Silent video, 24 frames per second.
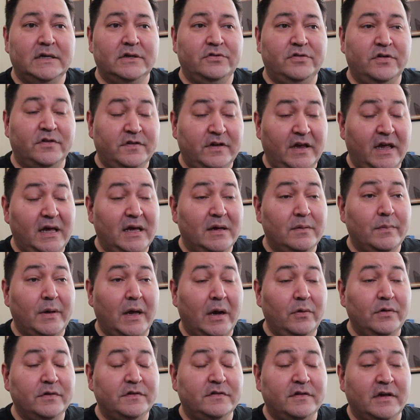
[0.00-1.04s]
Shazam,
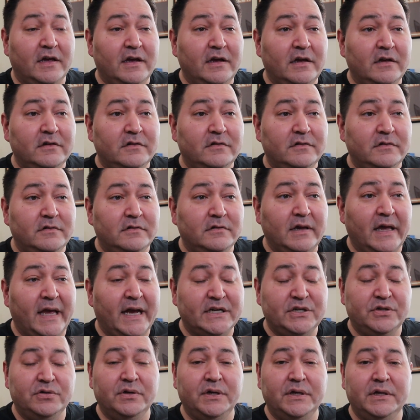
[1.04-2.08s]
I would say, is
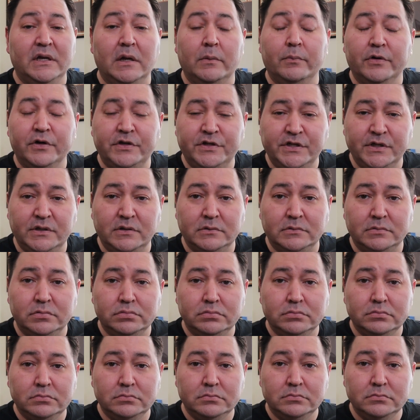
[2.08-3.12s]
actually number two.
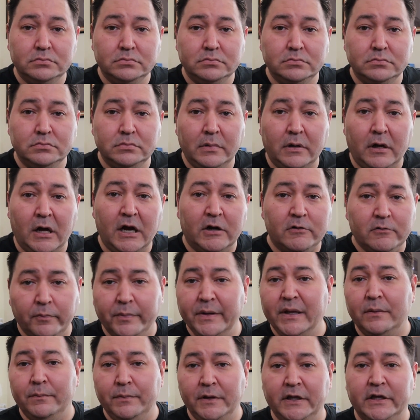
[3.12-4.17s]

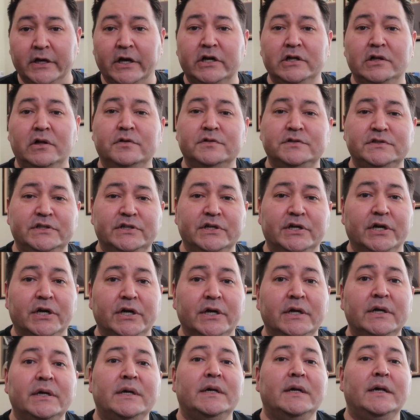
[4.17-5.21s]
Aquaman being a close
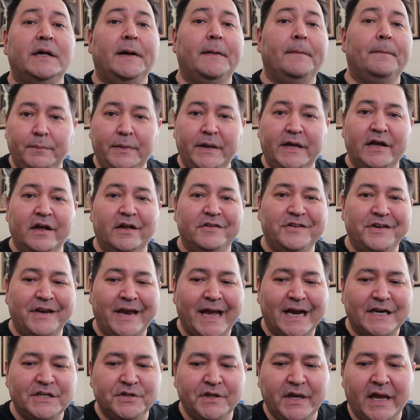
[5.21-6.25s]
third. because it
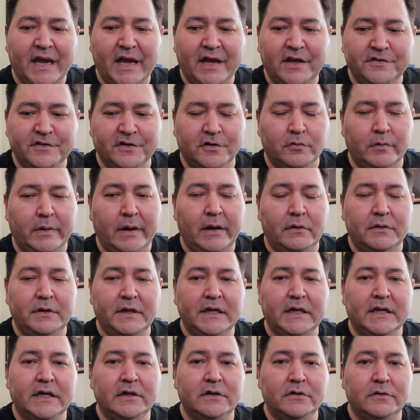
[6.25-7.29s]
actually has a
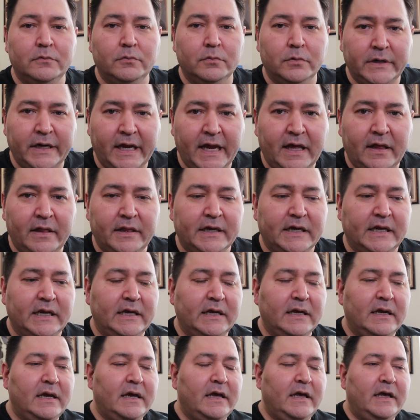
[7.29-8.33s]
grounding in reality.